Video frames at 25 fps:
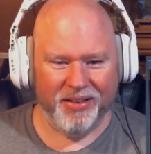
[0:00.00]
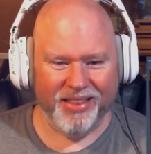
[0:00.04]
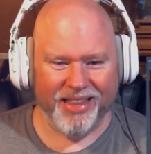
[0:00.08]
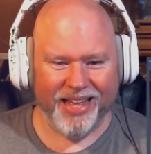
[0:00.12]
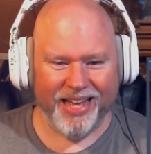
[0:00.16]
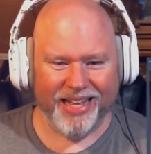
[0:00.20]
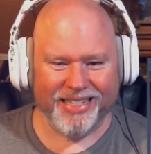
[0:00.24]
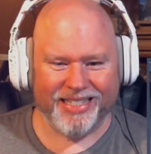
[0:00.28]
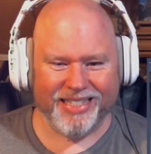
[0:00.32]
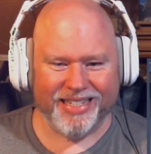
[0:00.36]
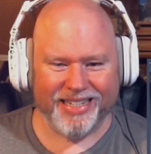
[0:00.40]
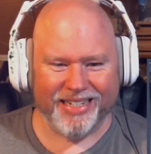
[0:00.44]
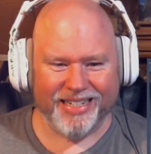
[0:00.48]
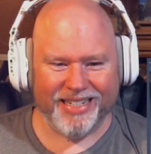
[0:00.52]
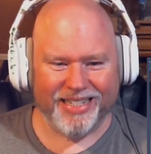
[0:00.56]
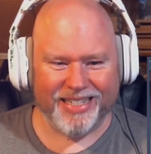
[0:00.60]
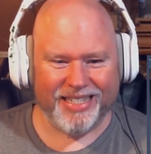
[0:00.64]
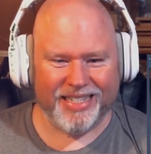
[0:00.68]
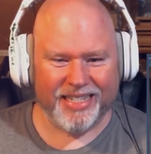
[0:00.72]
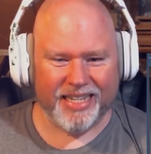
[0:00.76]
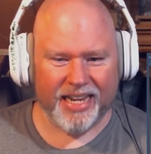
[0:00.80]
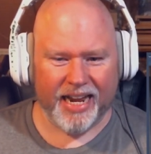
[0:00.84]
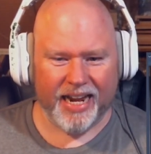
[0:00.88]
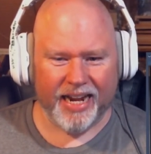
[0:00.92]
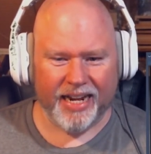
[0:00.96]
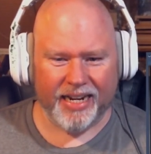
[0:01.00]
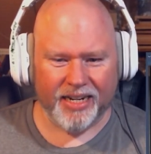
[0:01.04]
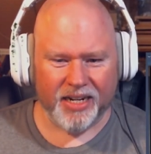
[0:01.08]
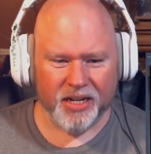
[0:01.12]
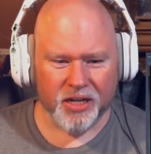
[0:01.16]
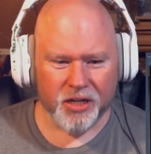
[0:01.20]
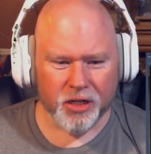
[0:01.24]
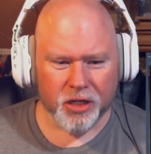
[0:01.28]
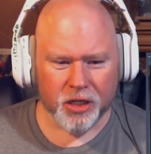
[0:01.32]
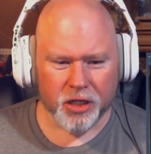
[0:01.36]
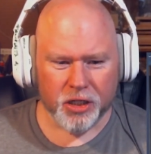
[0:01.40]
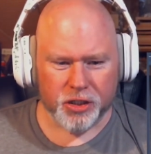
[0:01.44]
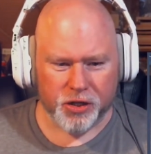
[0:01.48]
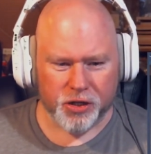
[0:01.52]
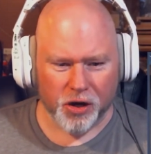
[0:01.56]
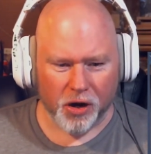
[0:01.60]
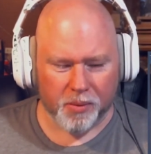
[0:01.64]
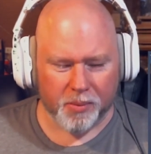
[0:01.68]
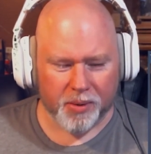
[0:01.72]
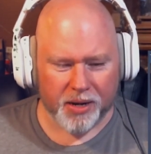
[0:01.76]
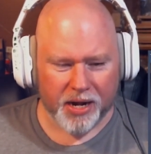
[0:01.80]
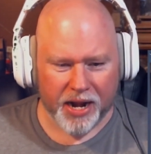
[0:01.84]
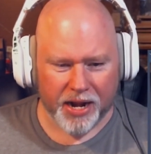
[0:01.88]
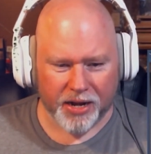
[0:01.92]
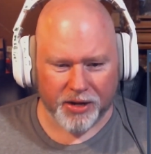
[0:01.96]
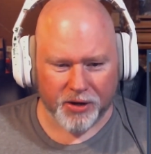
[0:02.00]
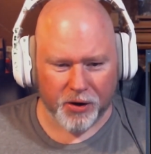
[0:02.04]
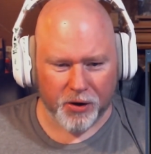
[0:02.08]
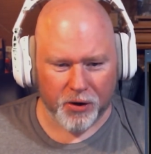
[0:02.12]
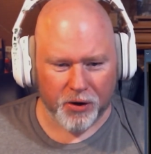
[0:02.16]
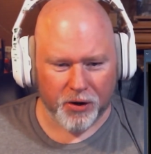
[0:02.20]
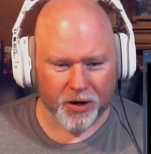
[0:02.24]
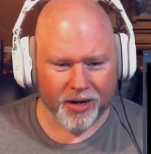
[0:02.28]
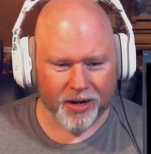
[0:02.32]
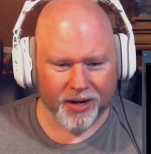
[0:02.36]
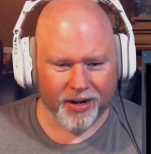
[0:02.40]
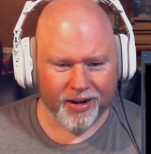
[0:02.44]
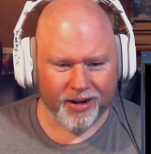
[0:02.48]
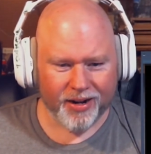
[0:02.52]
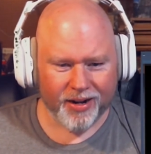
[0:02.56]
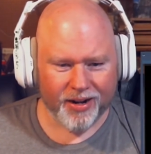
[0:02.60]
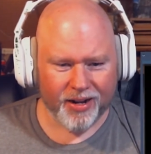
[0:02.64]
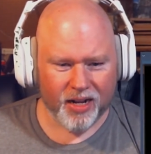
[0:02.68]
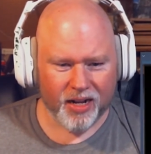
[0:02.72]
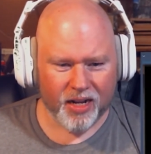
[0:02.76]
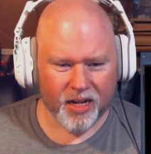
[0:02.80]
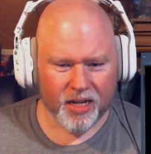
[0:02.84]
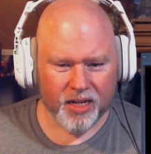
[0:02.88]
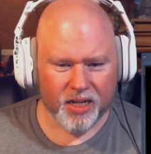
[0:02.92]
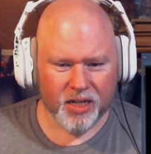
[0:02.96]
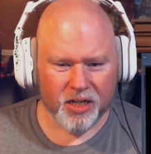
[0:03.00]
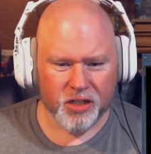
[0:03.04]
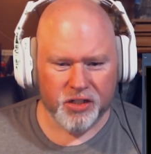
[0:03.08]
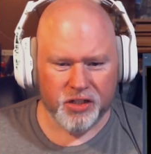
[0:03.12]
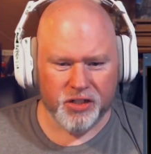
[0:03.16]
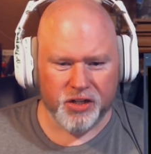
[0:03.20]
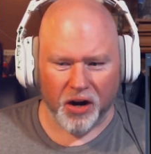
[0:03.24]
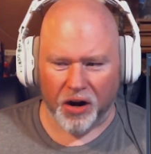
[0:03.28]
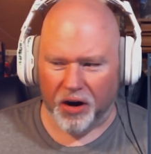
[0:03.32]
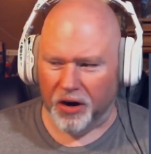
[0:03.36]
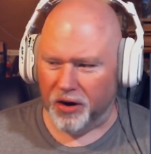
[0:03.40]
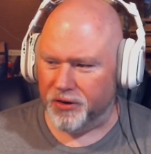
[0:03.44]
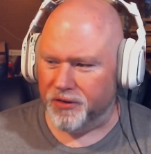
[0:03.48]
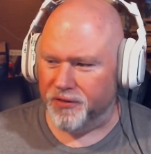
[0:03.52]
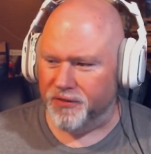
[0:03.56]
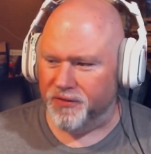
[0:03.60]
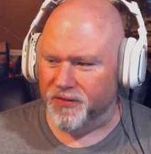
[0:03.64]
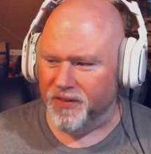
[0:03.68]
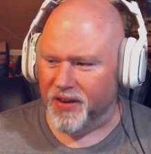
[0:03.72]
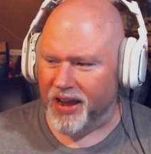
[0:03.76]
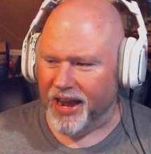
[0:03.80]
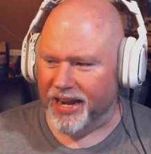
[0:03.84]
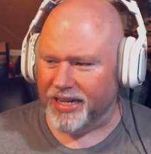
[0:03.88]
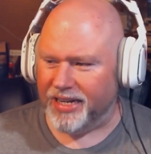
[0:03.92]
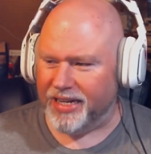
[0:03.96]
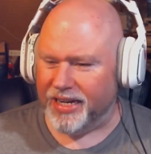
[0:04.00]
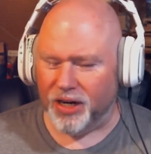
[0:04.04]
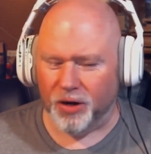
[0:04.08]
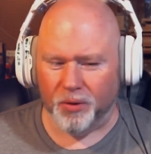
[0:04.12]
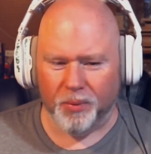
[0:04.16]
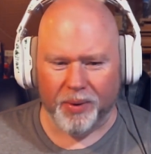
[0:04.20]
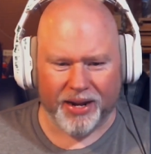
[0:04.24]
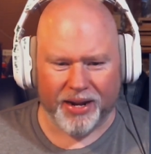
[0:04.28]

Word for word: that's insane. Terminator. Dark Fate. Here we